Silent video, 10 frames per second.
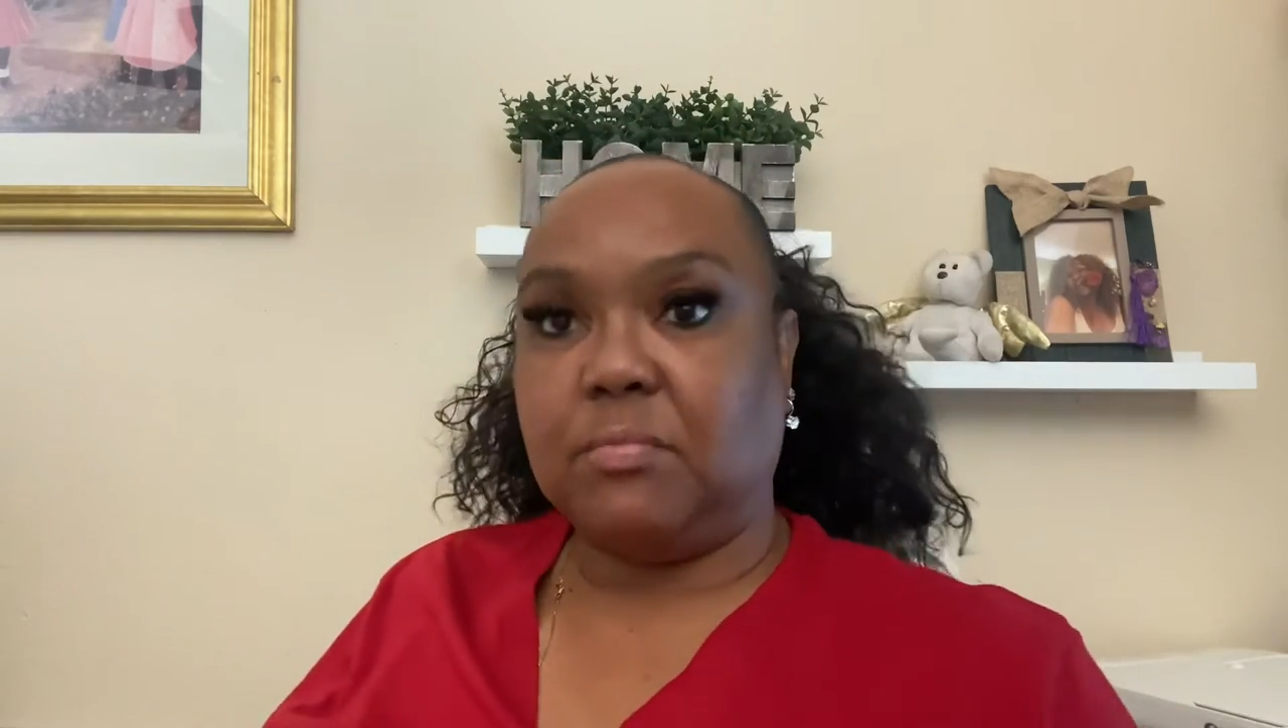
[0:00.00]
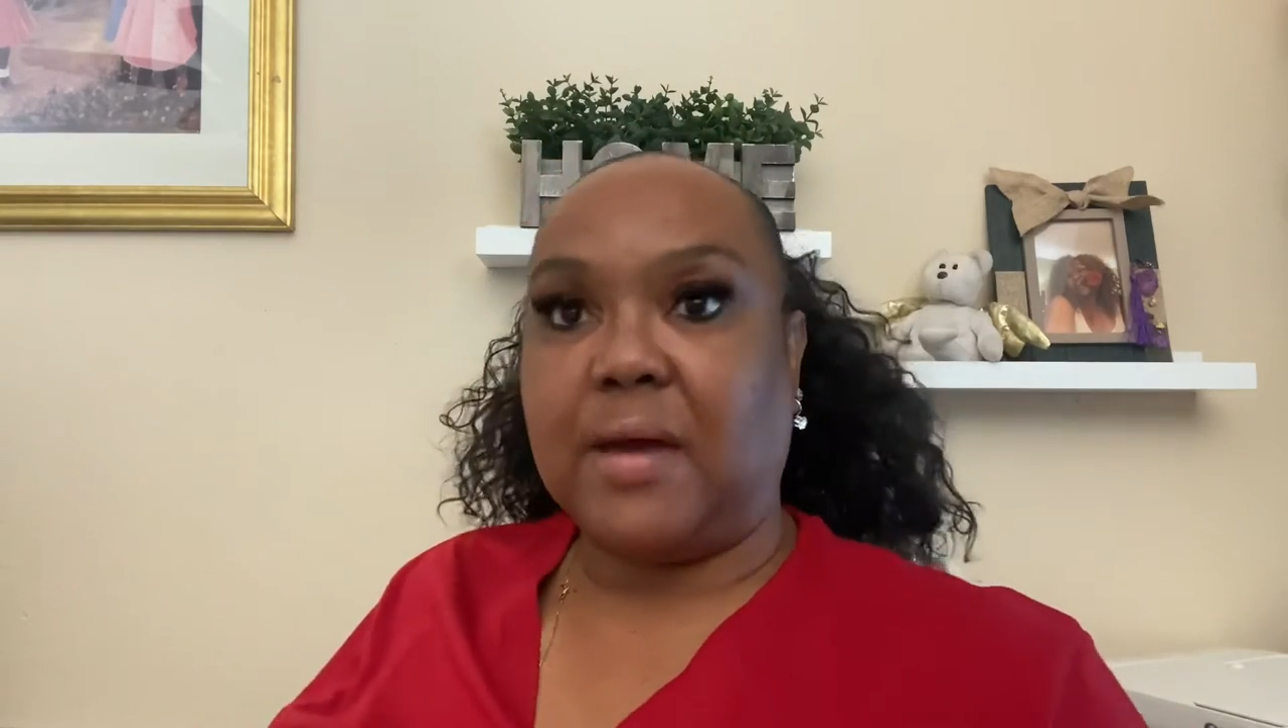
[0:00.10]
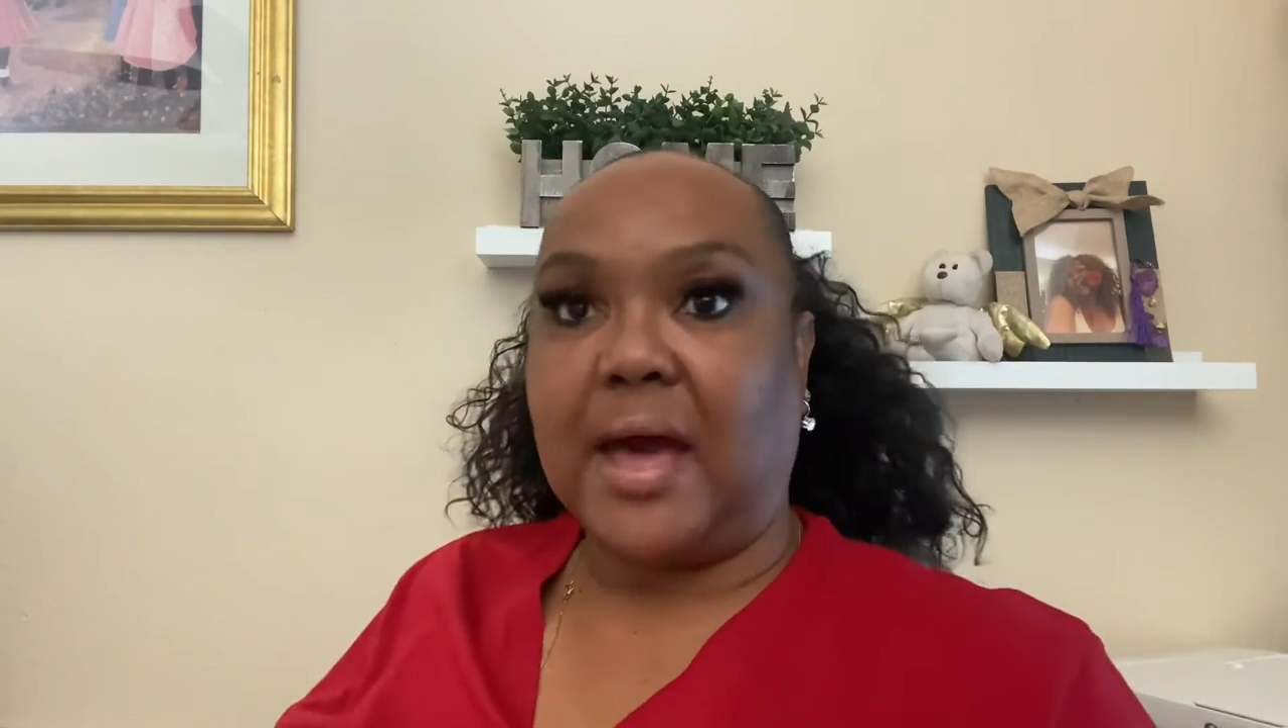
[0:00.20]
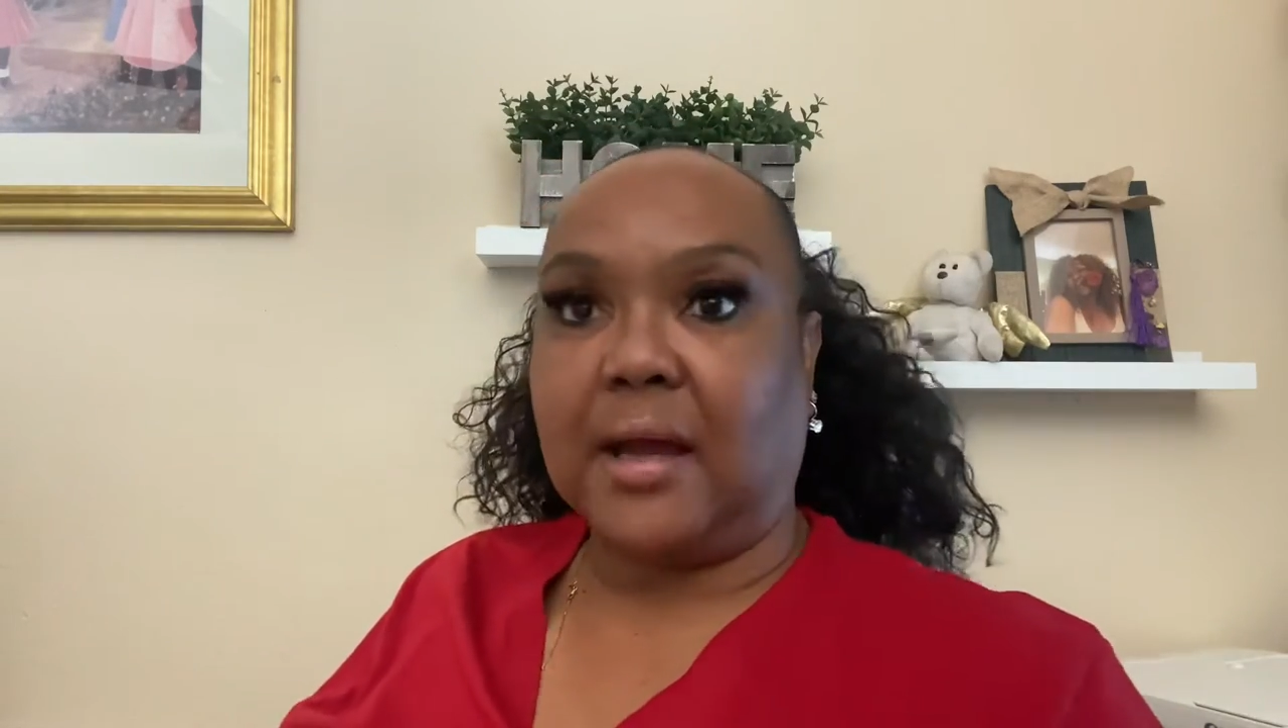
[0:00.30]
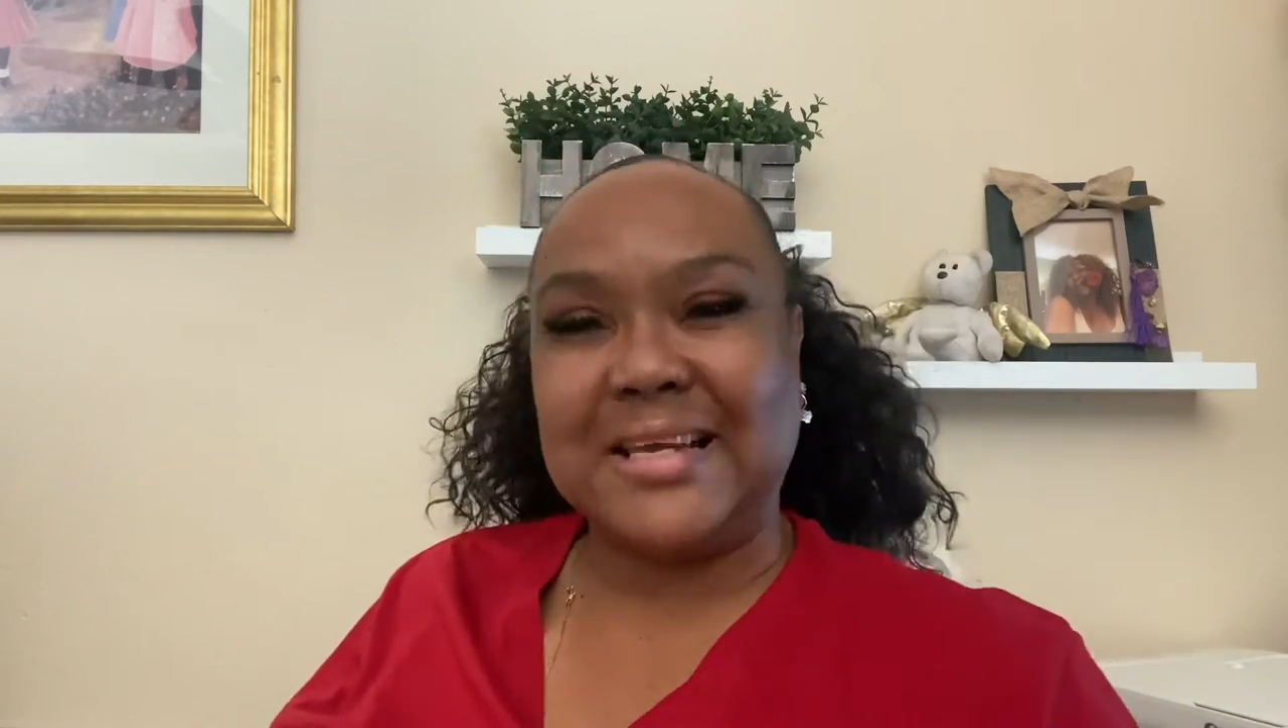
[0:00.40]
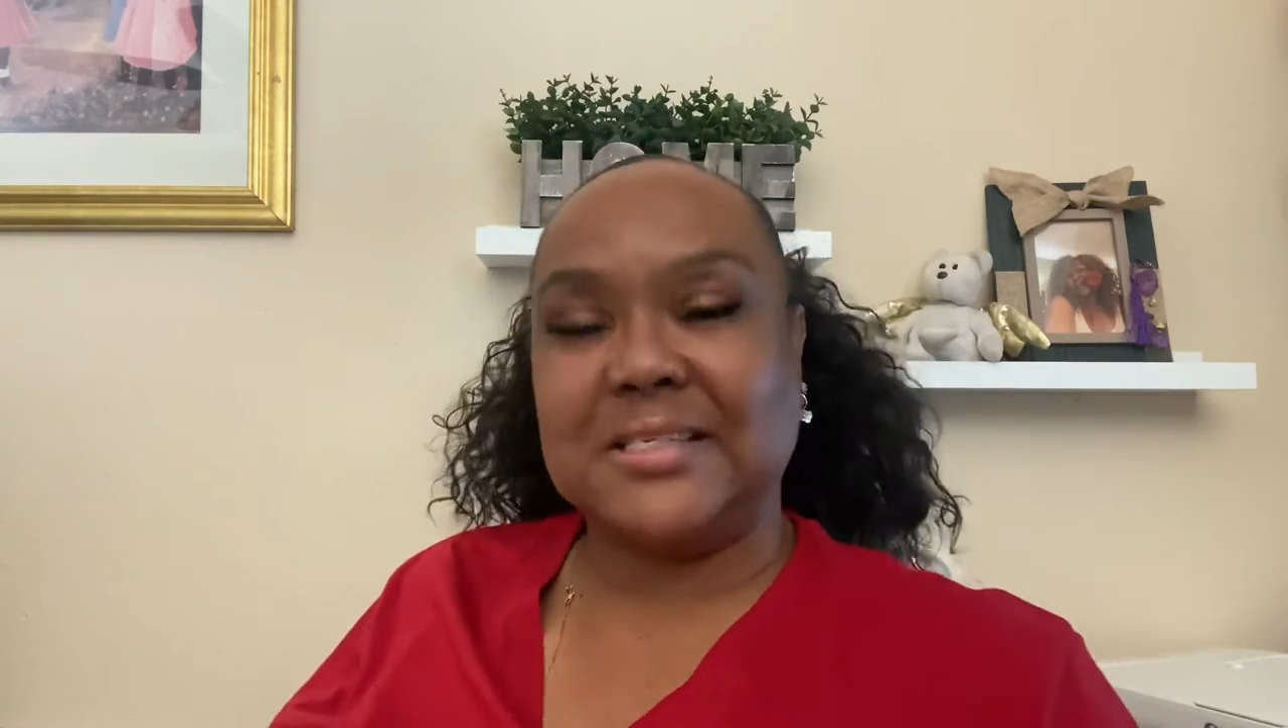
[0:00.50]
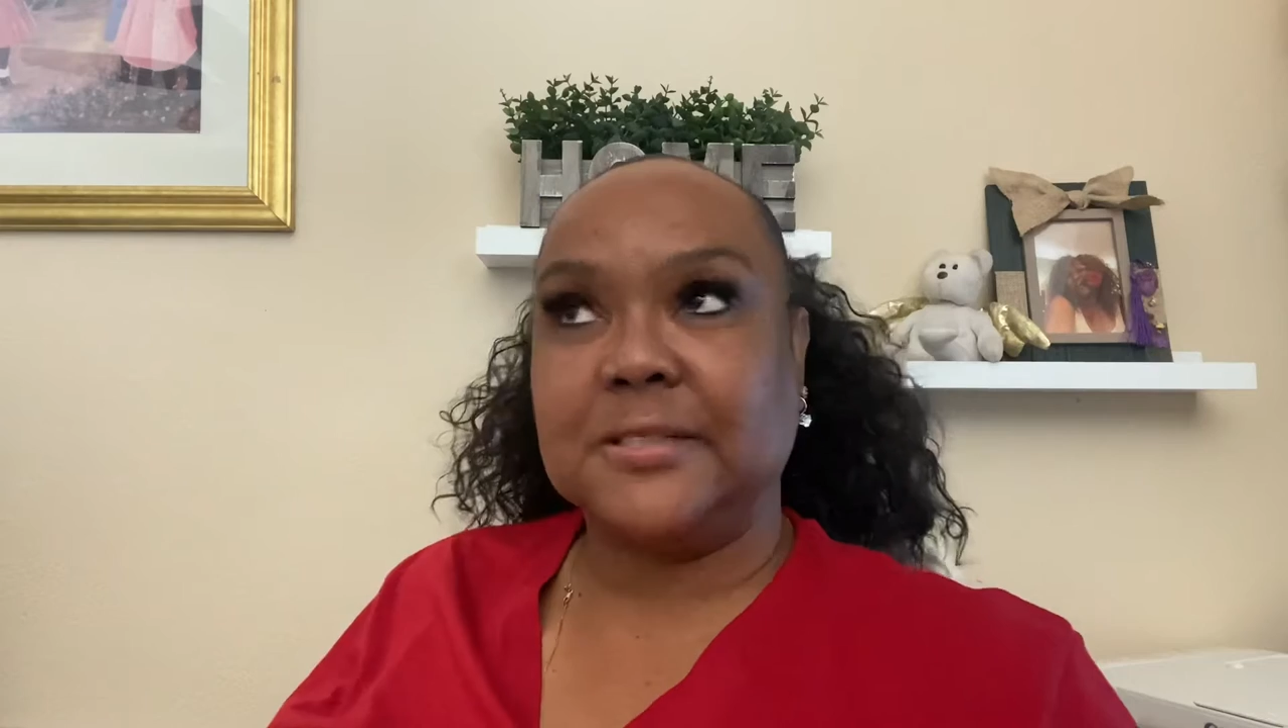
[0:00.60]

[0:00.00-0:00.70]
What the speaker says: back